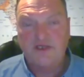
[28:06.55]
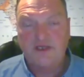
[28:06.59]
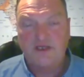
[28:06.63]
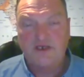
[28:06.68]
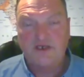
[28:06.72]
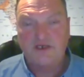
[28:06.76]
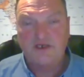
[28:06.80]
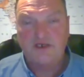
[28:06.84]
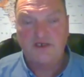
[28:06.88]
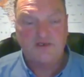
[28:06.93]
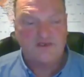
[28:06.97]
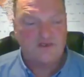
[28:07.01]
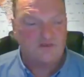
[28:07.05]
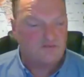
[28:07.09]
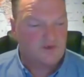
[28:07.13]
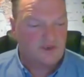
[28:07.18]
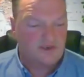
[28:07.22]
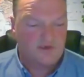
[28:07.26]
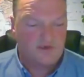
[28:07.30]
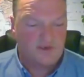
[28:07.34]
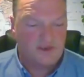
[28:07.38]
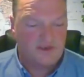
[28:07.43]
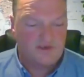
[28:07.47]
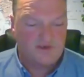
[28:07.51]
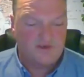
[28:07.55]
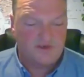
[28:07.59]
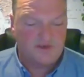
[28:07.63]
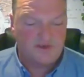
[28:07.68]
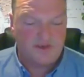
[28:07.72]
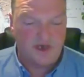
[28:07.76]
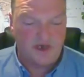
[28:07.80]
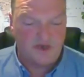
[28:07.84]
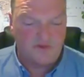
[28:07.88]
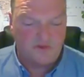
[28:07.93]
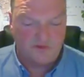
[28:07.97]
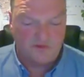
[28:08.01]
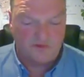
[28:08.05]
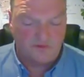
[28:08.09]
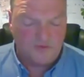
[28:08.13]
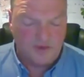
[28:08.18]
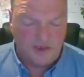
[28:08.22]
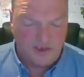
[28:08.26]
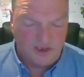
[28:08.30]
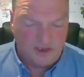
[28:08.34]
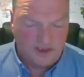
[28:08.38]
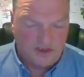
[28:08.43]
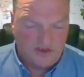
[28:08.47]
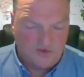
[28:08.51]
And he said, well, it's a terrible
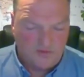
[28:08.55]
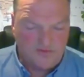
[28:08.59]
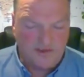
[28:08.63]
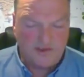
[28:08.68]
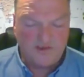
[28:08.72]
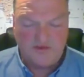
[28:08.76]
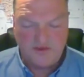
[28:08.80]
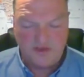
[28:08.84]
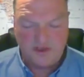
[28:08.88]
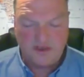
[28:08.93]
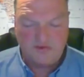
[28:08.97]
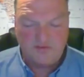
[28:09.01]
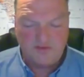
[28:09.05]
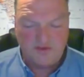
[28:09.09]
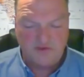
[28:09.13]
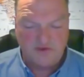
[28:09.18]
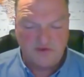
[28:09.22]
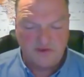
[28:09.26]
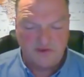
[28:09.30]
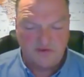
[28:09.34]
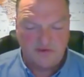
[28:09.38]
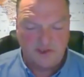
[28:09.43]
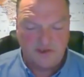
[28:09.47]
thing to get me to do.